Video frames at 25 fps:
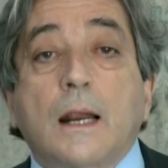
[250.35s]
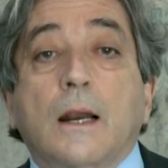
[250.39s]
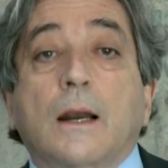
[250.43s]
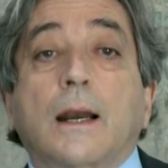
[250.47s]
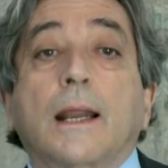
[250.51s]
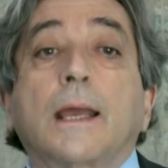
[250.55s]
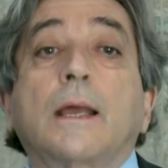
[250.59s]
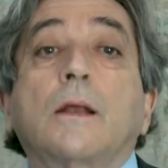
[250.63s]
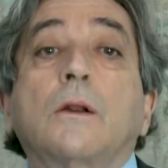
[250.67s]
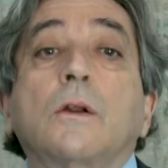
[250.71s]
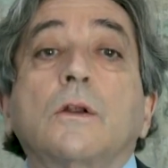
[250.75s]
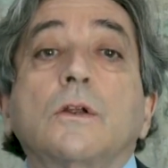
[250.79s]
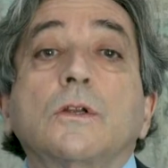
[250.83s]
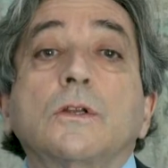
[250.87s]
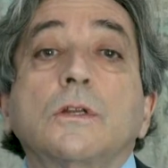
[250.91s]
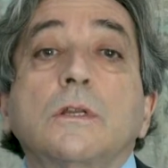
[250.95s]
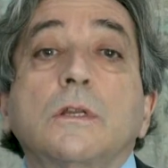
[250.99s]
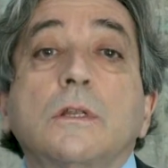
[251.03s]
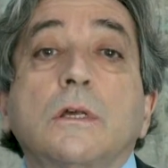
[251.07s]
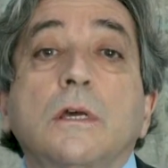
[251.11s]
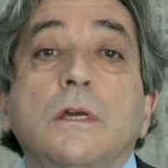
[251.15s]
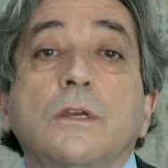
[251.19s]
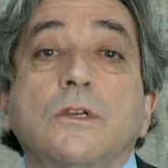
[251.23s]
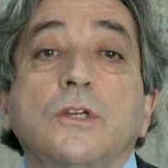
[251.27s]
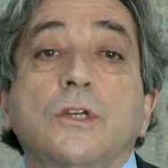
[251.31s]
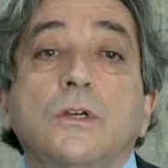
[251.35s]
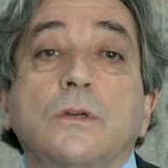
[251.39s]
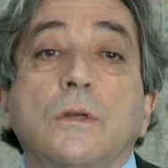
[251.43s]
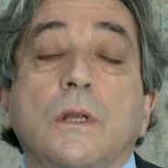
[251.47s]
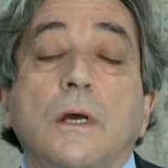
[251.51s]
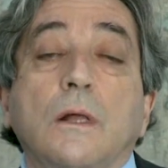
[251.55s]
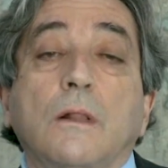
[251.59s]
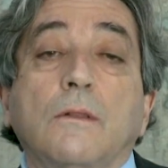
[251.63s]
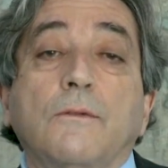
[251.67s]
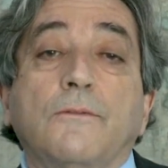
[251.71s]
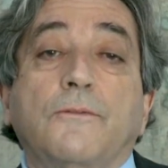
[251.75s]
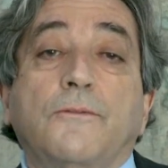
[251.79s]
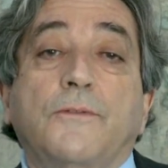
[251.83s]

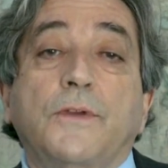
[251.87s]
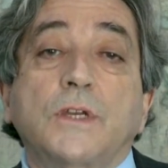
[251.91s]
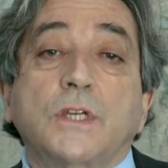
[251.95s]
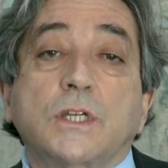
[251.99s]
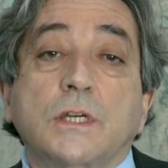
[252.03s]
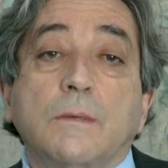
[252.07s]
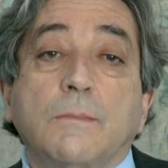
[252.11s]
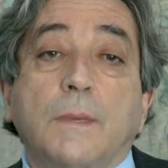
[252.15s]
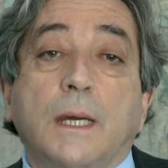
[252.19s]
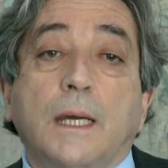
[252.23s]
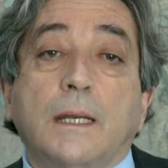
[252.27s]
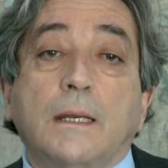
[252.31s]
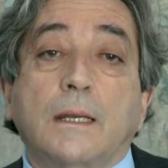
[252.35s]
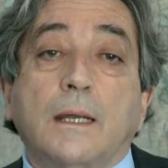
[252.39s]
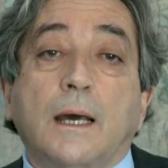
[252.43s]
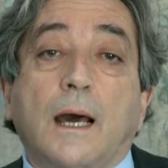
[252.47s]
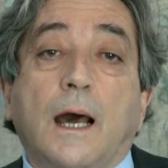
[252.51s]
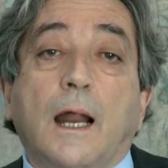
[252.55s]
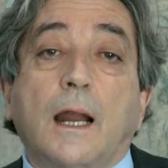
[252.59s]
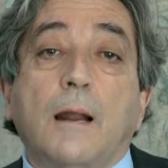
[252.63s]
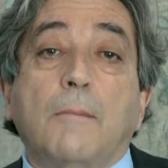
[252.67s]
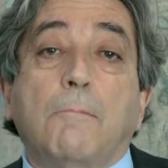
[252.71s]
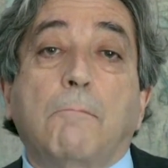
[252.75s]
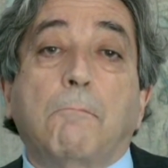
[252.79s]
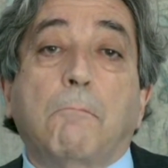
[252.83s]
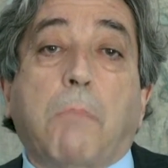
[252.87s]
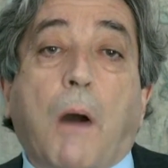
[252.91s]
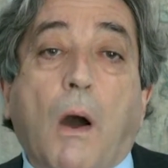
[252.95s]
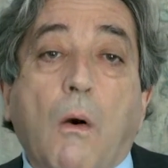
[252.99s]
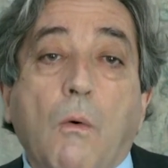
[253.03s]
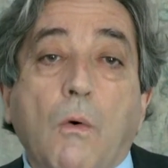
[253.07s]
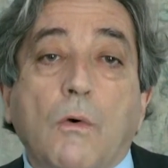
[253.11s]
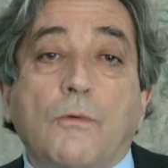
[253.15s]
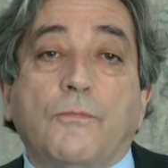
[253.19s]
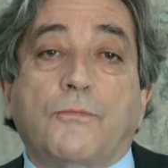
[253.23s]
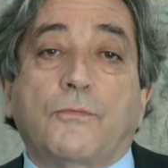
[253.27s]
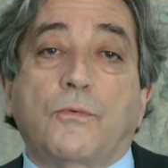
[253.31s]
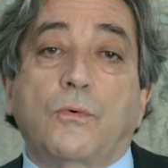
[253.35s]
recreational fishermen are a
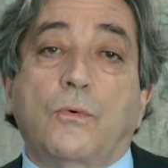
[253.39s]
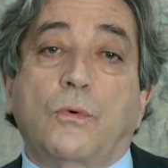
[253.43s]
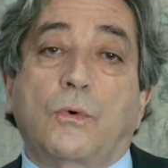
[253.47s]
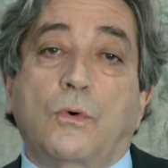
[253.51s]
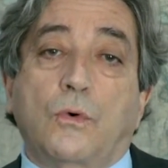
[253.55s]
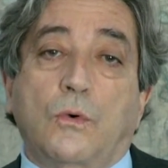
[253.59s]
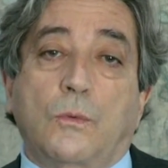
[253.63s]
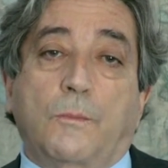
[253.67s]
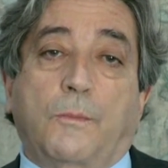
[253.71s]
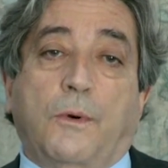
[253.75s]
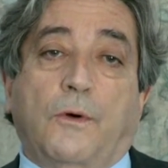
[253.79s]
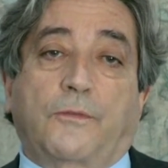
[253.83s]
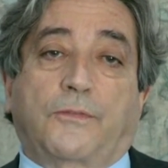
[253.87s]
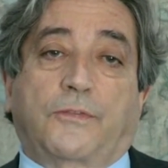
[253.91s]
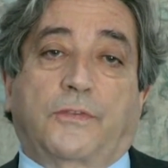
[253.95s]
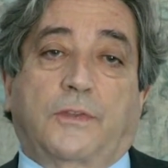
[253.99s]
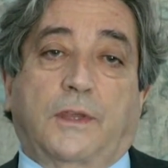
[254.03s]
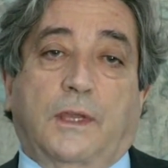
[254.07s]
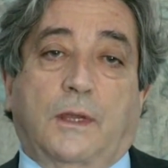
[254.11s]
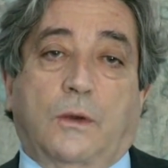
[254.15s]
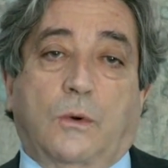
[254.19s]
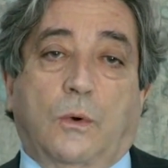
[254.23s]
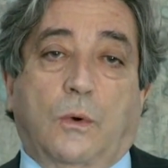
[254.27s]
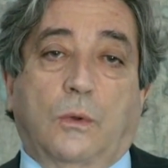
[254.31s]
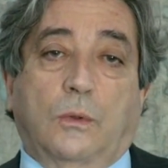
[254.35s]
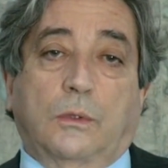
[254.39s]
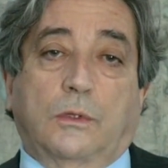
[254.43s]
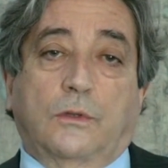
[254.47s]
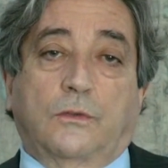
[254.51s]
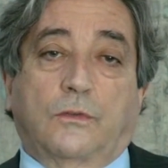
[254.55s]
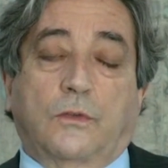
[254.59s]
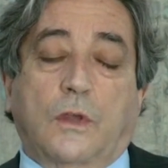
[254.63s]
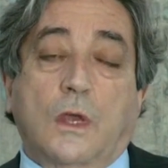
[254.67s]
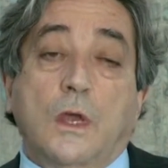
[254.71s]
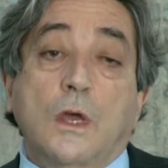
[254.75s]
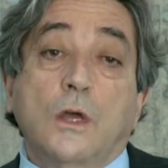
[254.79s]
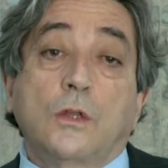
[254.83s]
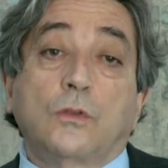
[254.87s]
powerful group of
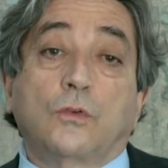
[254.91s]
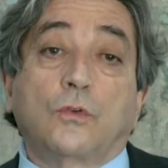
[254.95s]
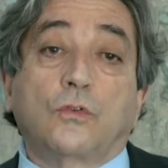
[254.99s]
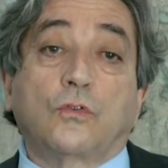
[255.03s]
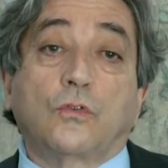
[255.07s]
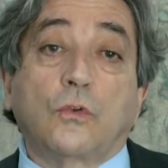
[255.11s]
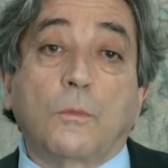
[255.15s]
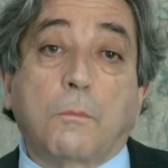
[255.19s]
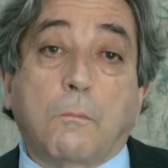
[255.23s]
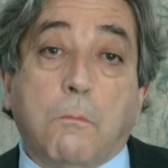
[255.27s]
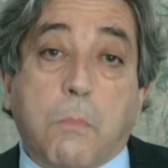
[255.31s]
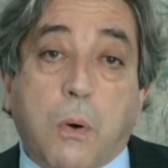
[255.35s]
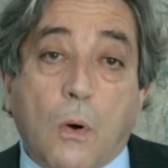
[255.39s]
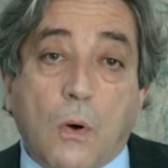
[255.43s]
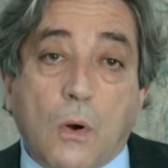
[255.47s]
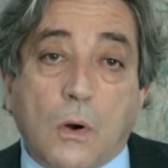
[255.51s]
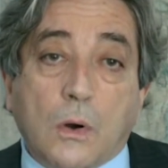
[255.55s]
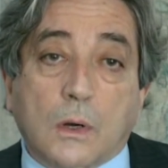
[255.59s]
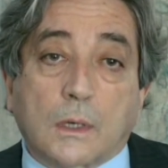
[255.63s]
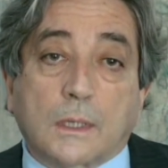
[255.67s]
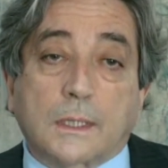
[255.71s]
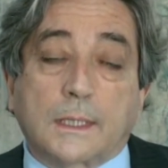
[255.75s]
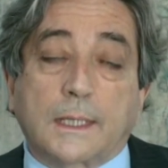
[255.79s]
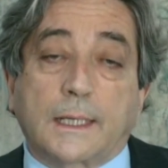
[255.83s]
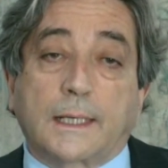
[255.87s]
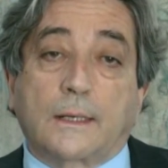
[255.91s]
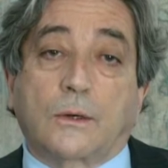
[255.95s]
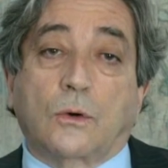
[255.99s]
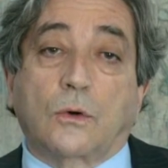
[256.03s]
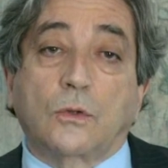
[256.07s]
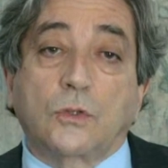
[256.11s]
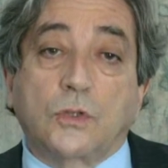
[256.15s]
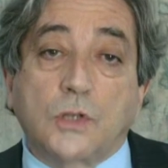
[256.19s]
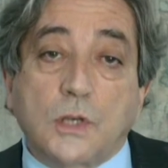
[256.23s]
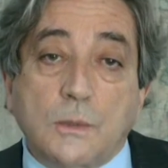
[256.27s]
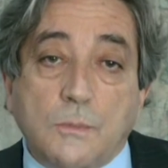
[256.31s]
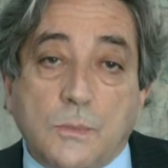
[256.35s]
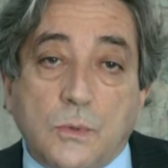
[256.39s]
stakeholders to support and
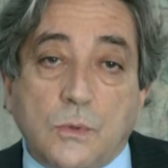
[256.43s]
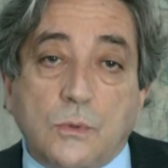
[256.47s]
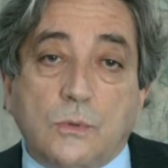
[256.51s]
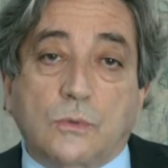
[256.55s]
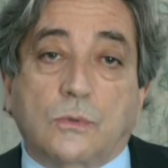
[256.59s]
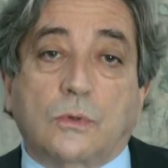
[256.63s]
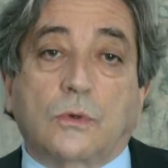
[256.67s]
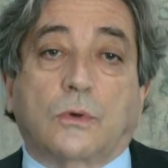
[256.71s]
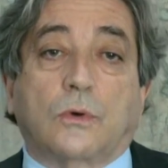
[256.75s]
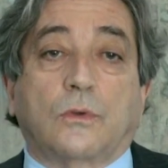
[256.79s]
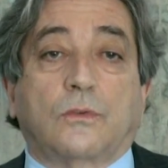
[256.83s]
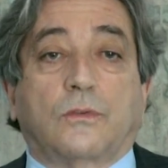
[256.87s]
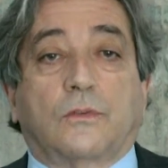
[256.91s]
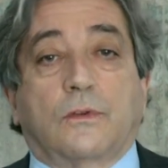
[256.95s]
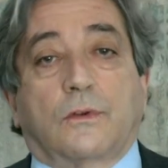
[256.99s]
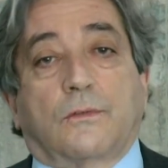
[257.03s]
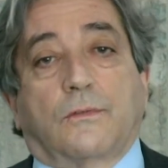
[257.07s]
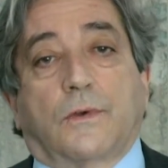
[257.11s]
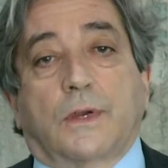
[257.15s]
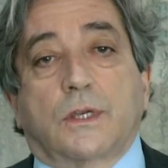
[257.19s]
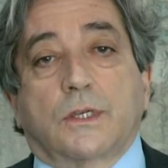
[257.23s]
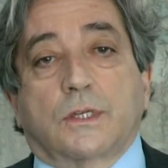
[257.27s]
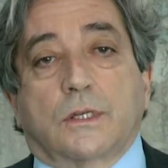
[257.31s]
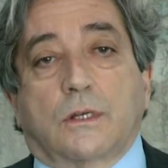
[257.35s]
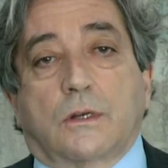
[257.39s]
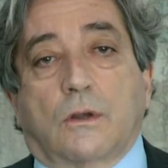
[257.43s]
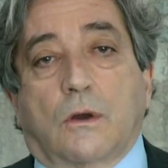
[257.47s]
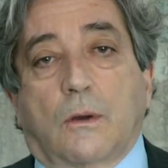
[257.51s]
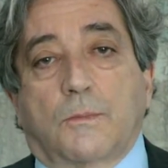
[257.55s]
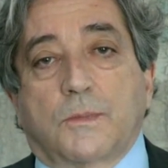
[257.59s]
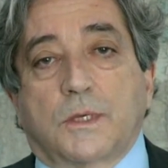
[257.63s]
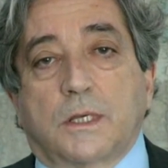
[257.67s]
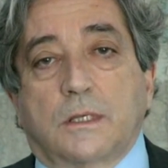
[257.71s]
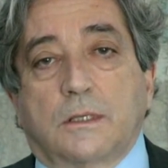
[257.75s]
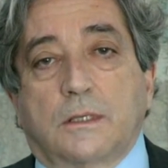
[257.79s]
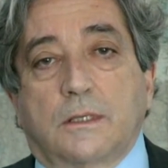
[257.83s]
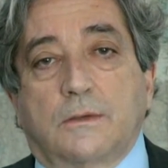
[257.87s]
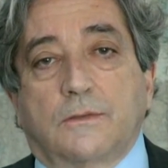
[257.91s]
contribute to conservation
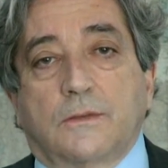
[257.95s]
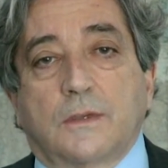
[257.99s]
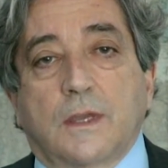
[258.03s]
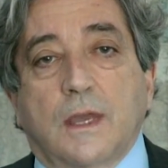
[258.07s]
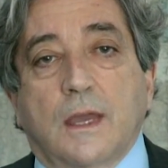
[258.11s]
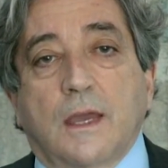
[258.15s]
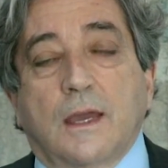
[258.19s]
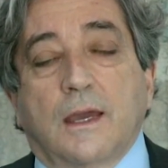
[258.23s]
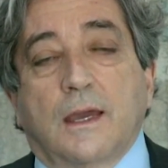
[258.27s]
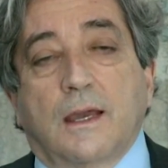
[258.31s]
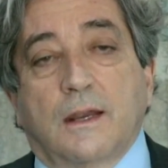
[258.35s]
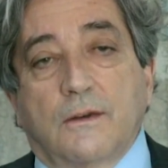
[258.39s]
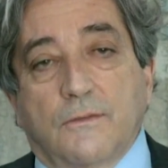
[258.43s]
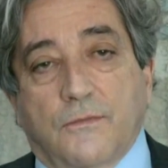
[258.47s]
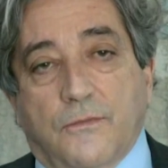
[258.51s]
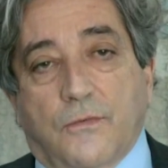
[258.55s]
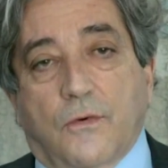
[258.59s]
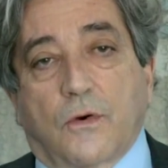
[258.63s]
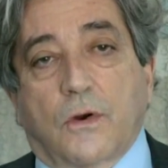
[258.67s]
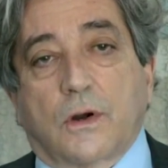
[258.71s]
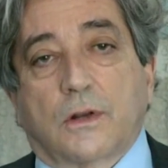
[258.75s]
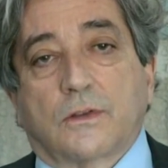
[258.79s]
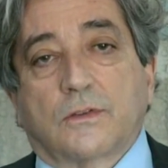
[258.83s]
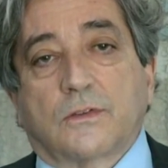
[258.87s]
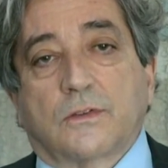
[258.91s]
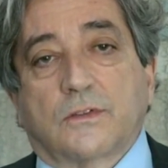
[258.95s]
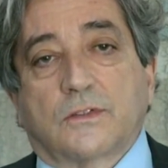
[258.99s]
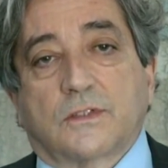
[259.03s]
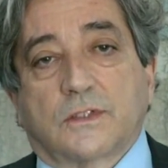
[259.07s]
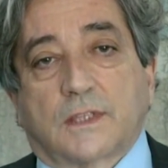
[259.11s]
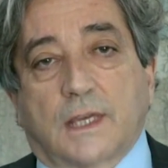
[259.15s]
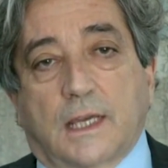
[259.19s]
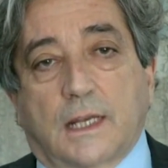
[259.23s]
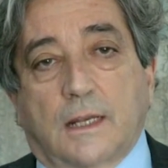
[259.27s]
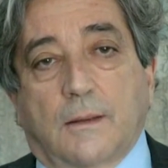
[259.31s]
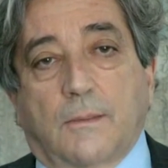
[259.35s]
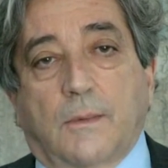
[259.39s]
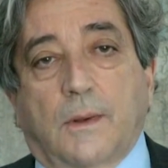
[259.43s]
objectives and for a
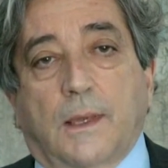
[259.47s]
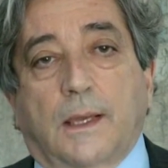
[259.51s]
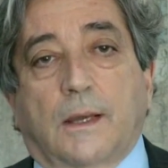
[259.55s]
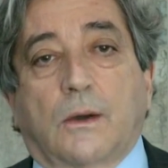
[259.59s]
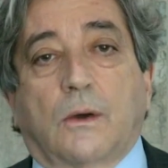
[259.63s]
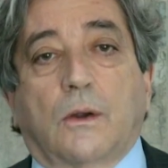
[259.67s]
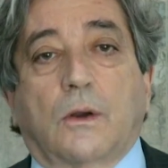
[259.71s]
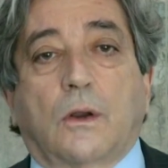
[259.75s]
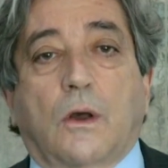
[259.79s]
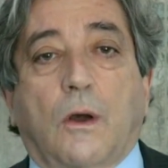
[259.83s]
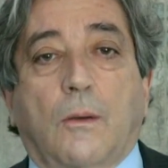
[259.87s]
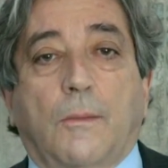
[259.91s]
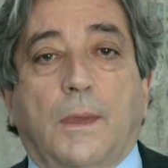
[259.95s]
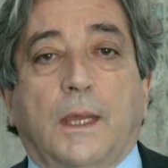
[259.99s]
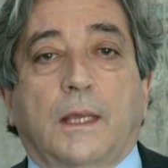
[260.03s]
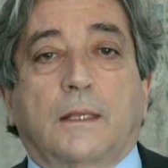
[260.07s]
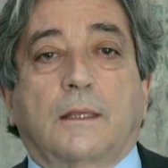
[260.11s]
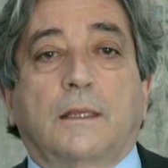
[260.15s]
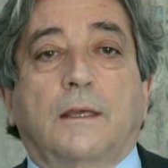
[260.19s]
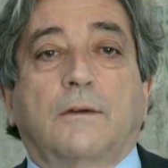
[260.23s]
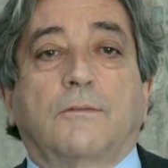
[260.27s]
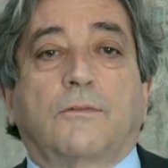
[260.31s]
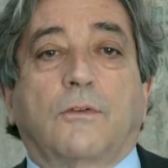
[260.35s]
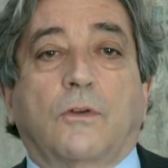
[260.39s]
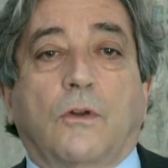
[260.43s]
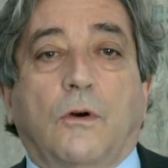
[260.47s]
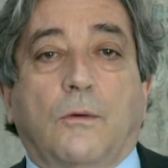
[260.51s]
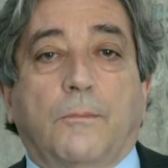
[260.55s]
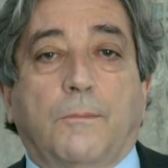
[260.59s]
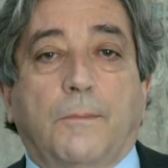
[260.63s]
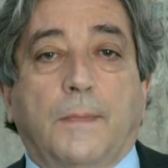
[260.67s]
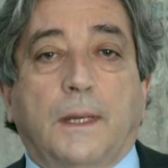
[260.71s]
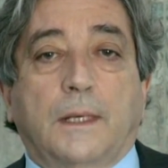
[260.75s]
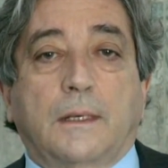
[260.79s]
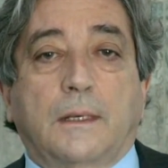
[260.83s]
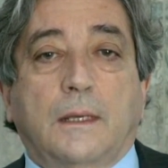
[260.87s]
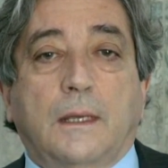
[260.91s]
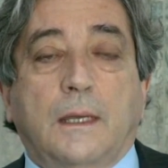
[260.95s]
sustainable economic
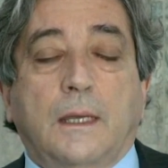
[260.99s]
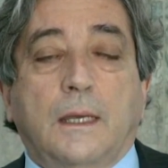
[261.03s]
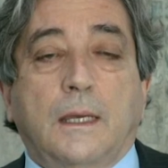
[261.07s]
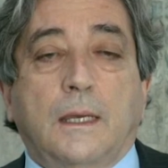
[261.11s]
development,